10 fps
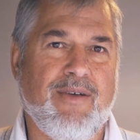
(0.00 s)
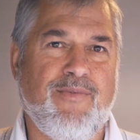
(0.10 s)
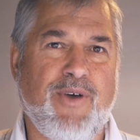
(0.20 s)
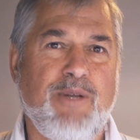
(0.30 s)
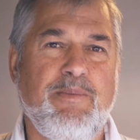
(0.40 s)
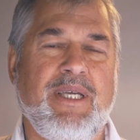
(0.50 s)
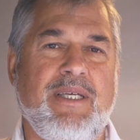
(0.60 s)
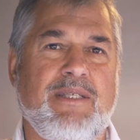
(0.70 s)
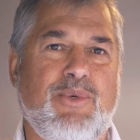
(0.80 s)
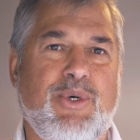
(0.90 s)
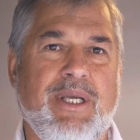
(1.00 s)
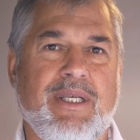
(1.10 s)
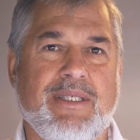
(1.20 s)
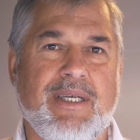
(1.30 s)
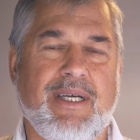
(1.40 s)
phone me in the
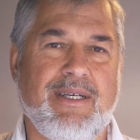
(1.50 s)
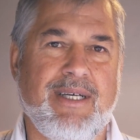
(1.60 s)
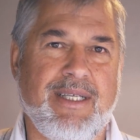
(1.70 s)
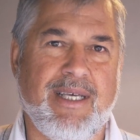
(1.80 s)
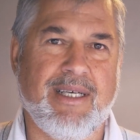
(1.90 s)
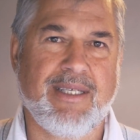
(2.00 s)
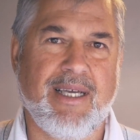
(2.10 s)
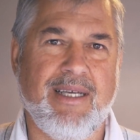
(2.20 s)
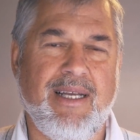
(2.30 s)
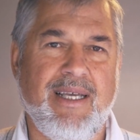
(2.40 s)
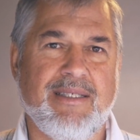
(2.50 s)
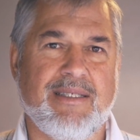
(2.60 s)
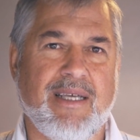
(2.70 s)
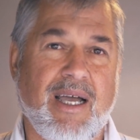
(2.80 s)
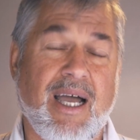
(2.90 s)
mornings and they'll say,
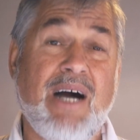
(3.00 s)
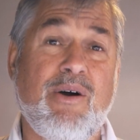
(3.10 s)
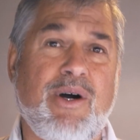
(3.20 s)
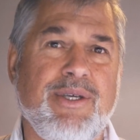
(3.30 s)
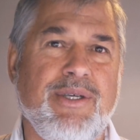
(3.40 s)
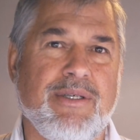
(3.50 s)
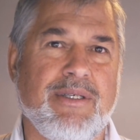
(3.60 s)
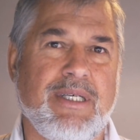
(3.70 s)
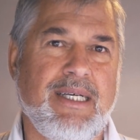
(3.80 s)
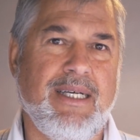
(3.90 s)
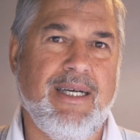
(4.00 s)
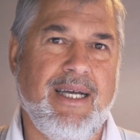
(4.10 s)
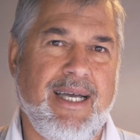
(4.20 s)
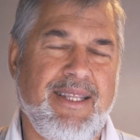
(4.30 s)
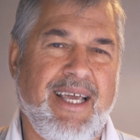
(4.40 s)
Les, how are you?
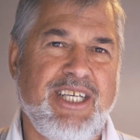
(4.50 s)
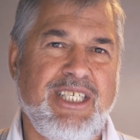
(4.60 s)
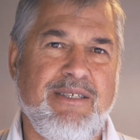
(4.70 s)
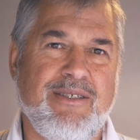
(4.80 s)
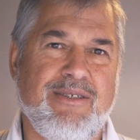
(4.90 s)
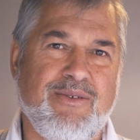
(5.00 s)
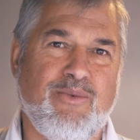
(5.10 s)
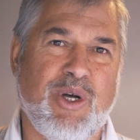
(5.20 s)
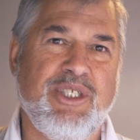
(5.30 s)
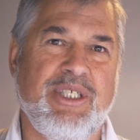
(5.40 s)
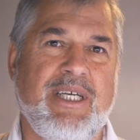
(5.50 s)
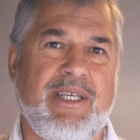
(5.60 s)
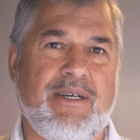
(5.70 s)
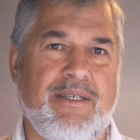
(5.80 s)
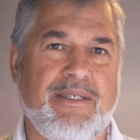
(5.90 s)
And they actually want to
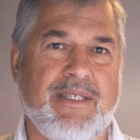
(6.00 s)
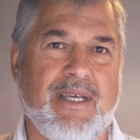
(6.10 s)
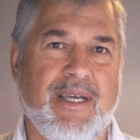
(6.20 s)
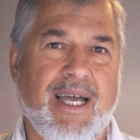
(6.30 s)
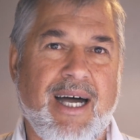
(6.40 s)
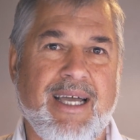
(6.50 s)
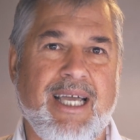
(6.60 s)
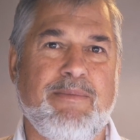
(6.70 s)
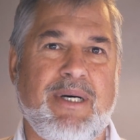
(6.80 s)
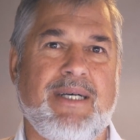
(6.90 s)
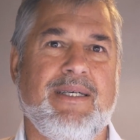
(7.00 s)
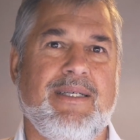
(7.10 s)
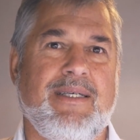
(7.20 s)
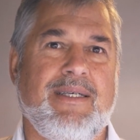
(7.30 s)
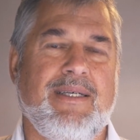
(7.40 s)
hear the answer, how am I?
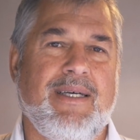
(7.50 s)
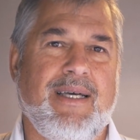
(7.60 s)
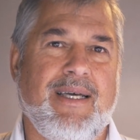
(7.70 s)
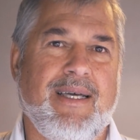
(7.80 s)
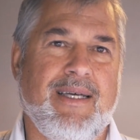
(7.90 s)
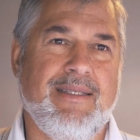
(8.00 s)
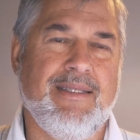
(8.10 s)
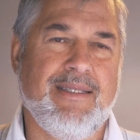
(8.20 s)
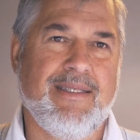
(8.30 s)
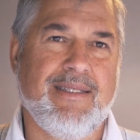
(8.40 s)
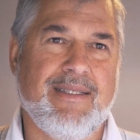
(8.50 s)
And